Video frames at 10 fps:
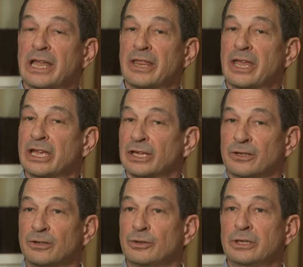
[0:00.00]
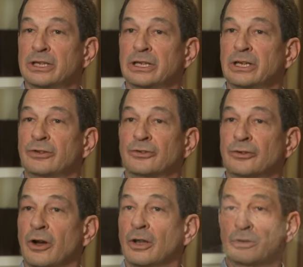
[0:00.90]
They included an
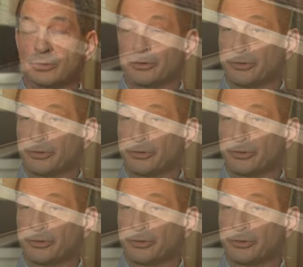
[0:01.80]
installer who